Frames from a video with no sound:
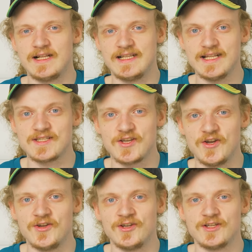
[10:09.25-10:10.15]
Let's
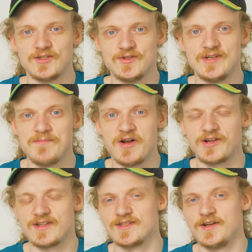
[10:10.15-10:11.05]
go to the
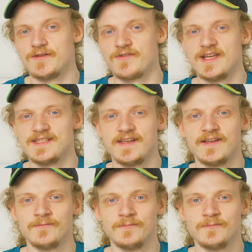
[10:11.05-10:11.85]
American side of racing.